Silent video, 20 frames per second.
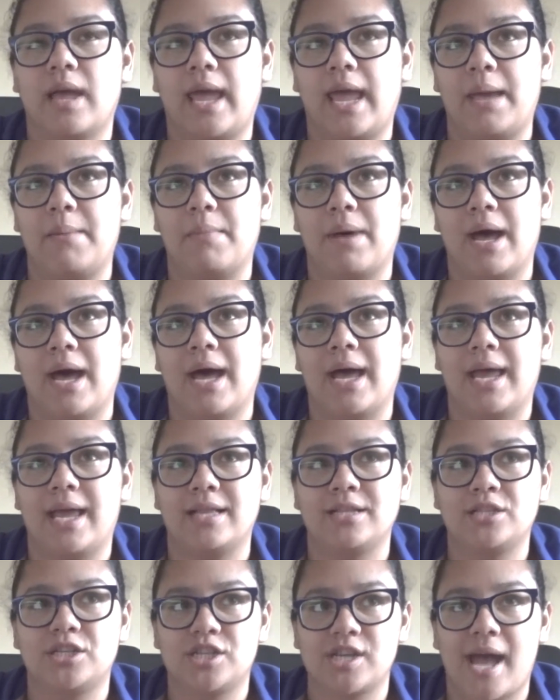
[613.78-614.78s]
Emma
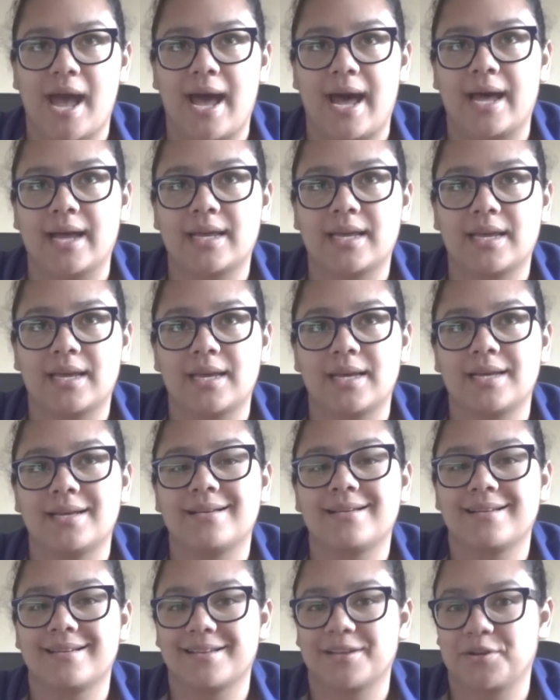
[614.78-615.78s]
and Jack,
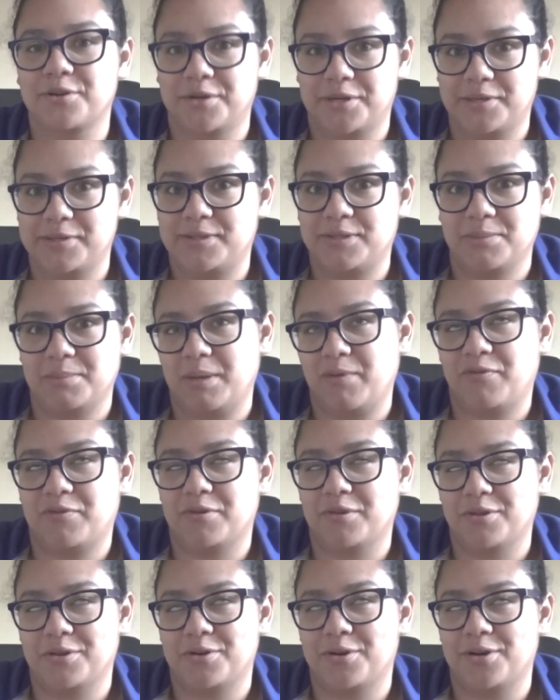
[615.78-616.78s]
kudos to me
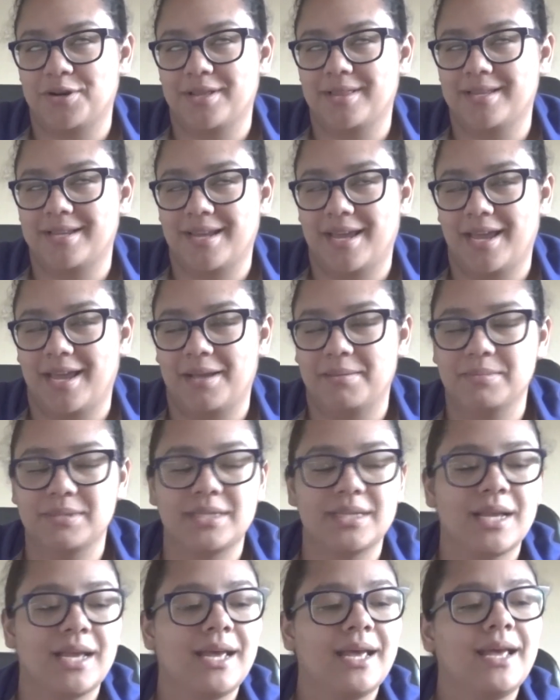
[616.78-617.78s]
for learning the names,